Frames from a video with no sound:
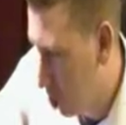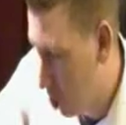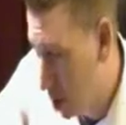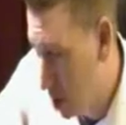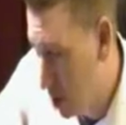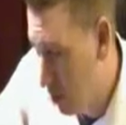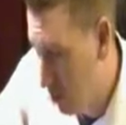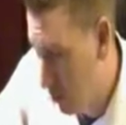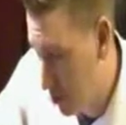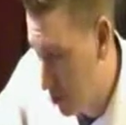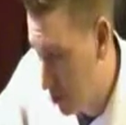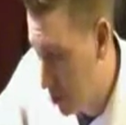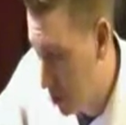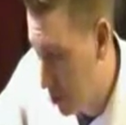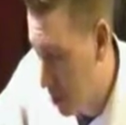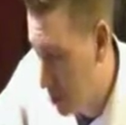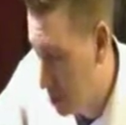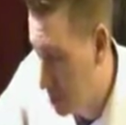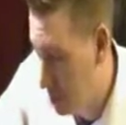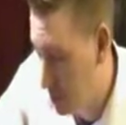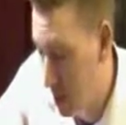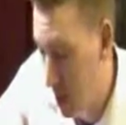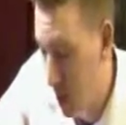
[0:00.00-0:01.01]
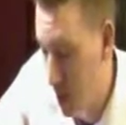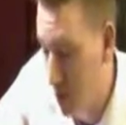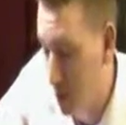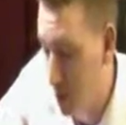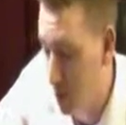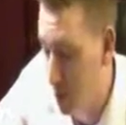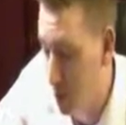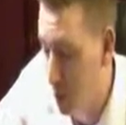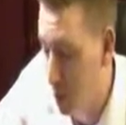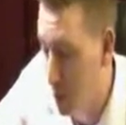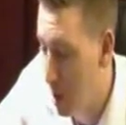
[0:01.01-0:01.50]
or if you're a web
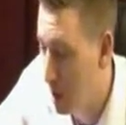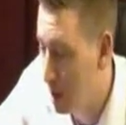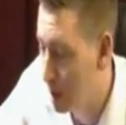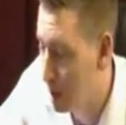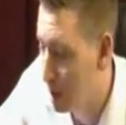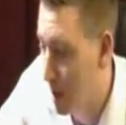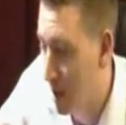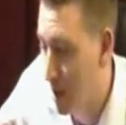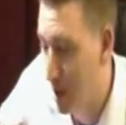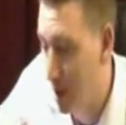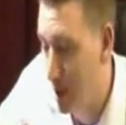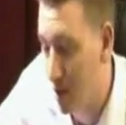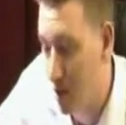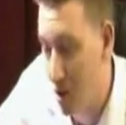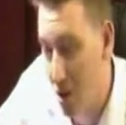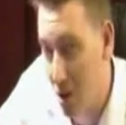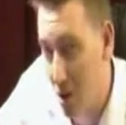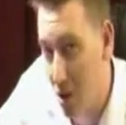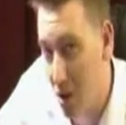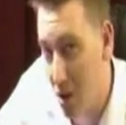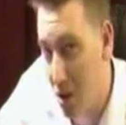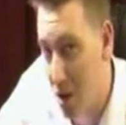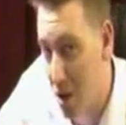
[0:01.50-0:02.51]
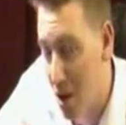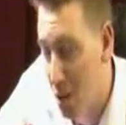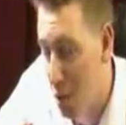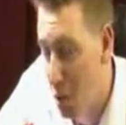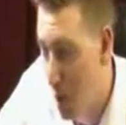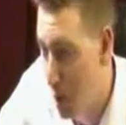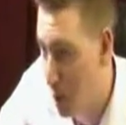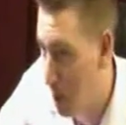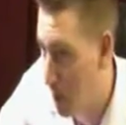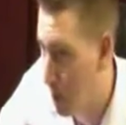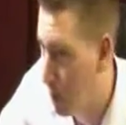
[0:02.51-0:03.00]
designer, or a
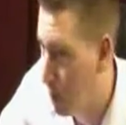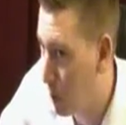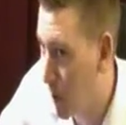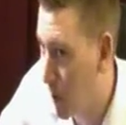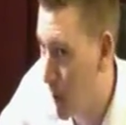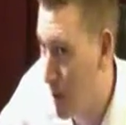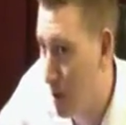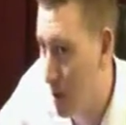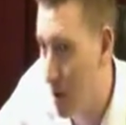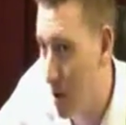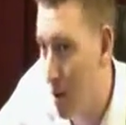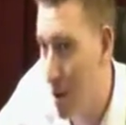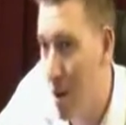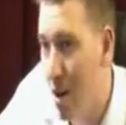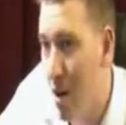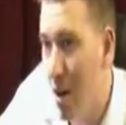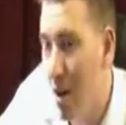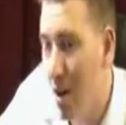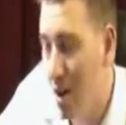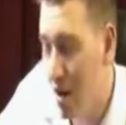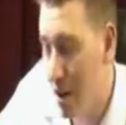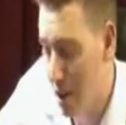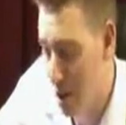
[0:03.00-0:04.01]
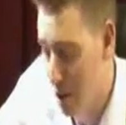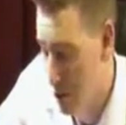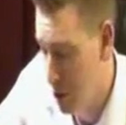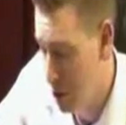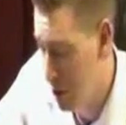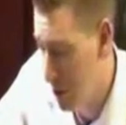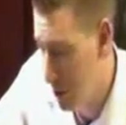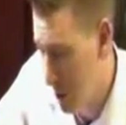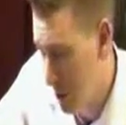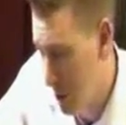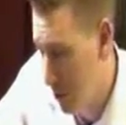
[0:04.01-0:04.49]
web programmer, you
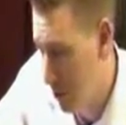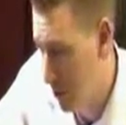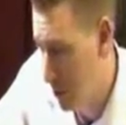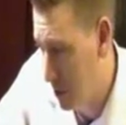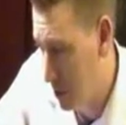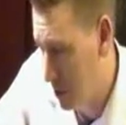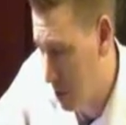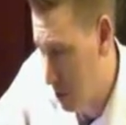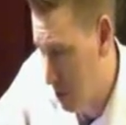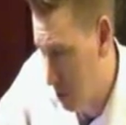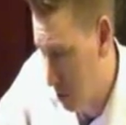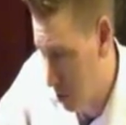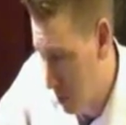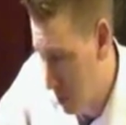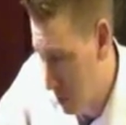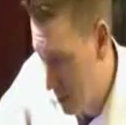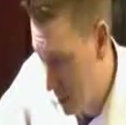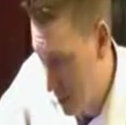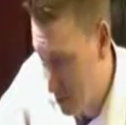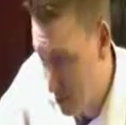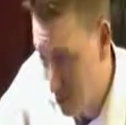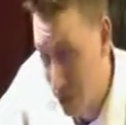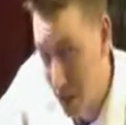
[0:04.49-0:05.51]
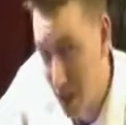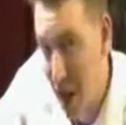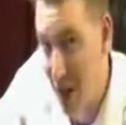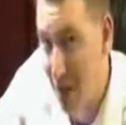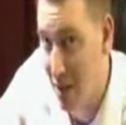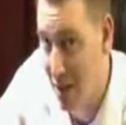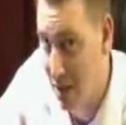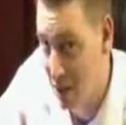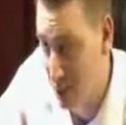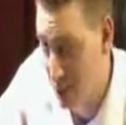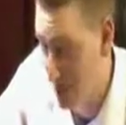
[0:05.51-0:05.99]
should definitely know the webmaster
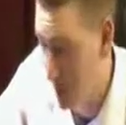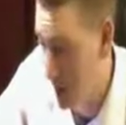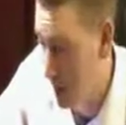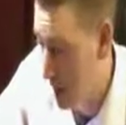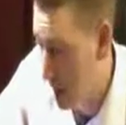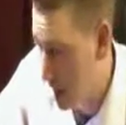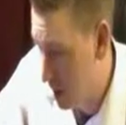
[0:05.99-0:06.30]
guidelines by